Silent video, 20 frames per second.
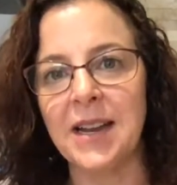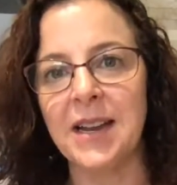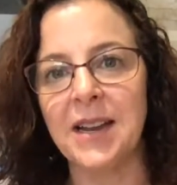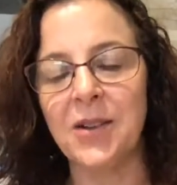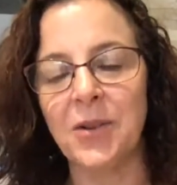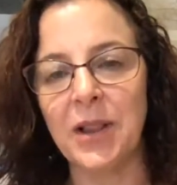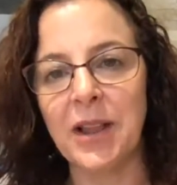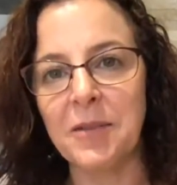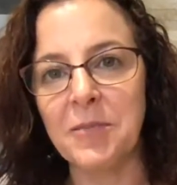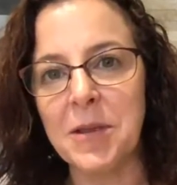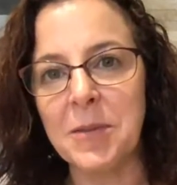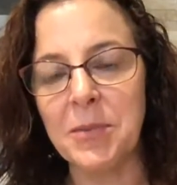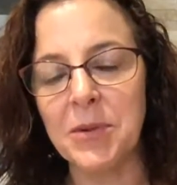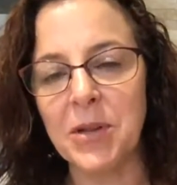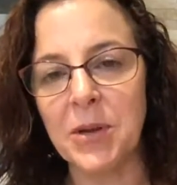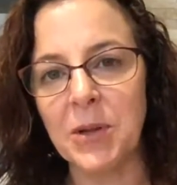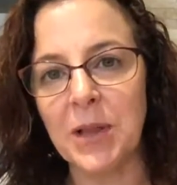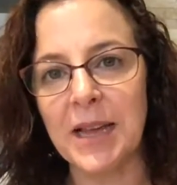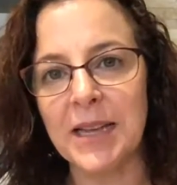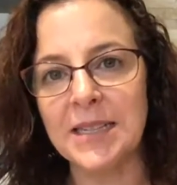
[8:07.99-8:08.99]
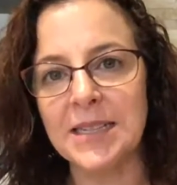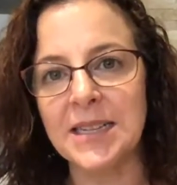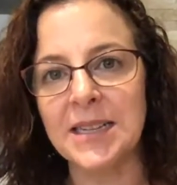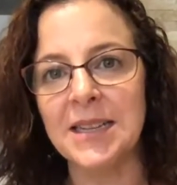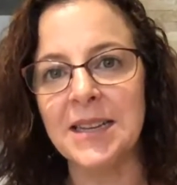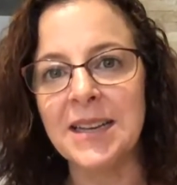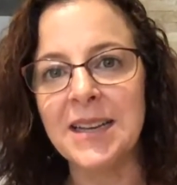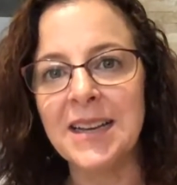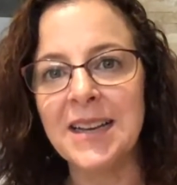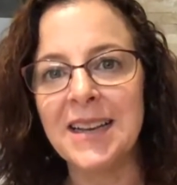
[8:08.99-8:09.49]
I know a lot of people don't like
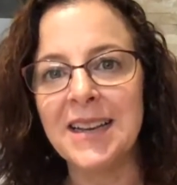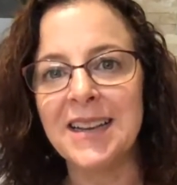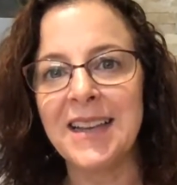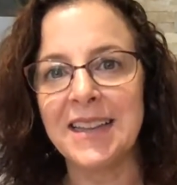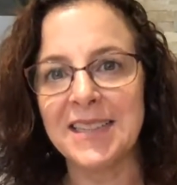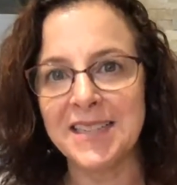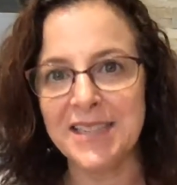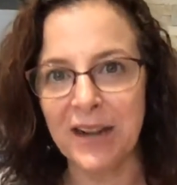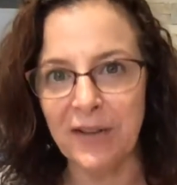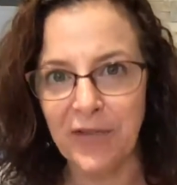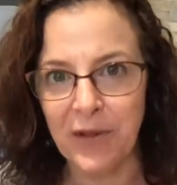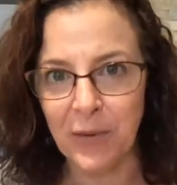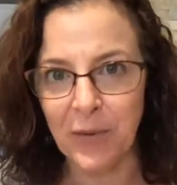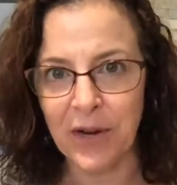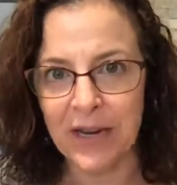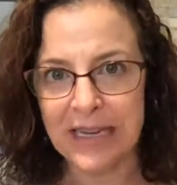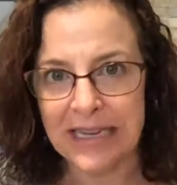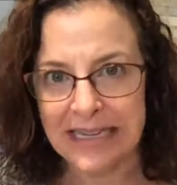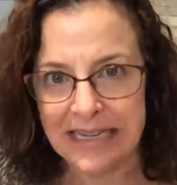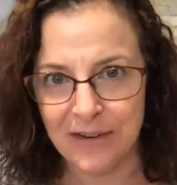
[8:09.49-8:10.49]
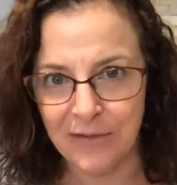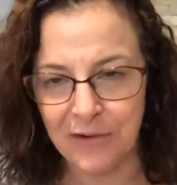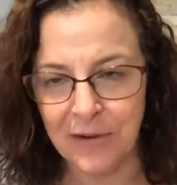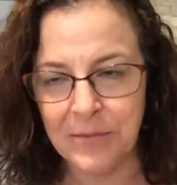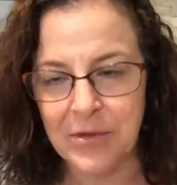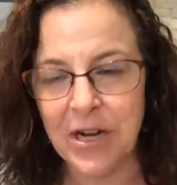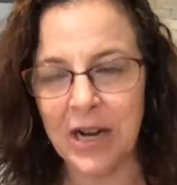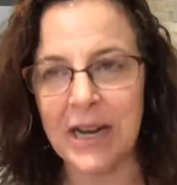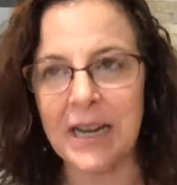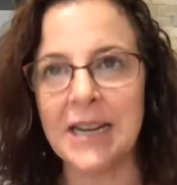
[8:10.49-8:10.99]
to get stuff that we're going to eat from
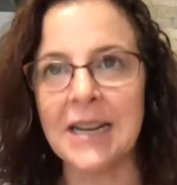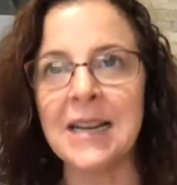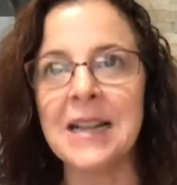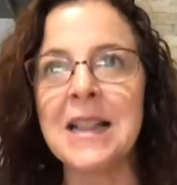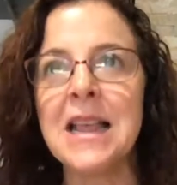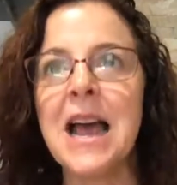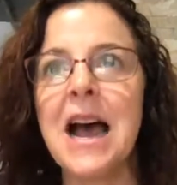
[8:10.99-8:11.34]
China.